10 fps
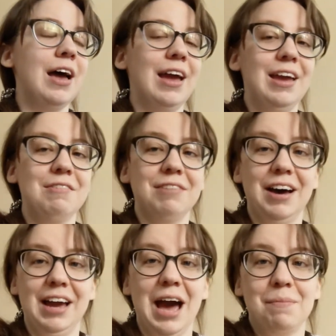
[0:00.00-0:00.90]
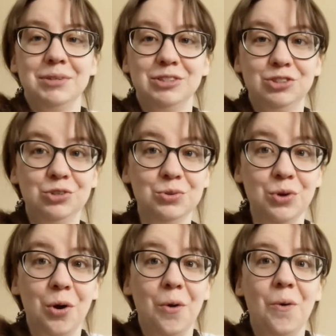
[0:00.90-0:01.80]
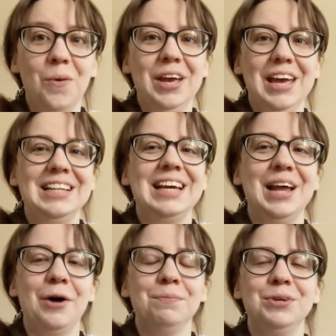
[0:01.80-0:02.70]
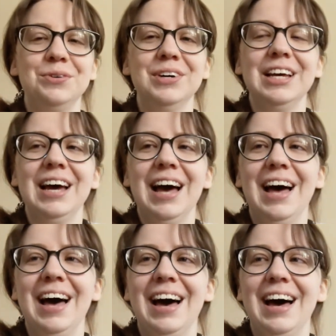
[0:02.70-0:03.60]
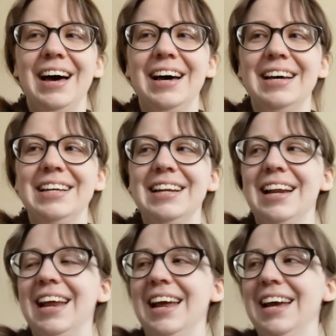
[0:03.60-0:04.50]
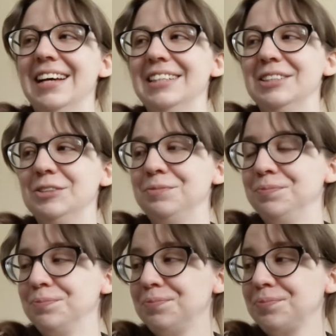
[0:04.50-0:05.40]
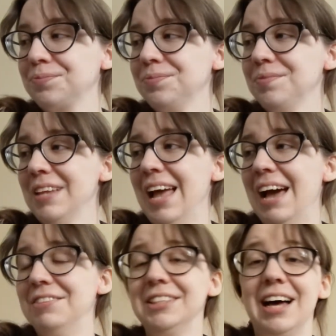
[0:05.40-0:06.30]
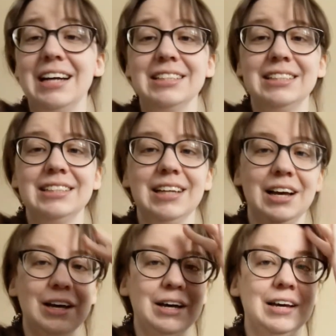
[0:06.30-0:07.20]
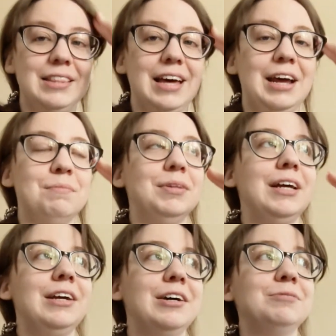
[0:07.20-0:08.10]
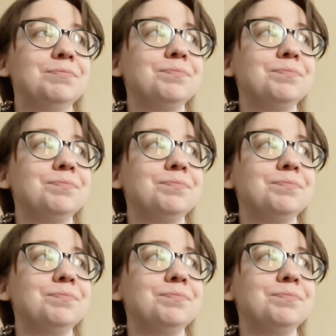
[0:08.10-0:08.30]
if I happen to know and can help you. And I have a lot that I'm planning on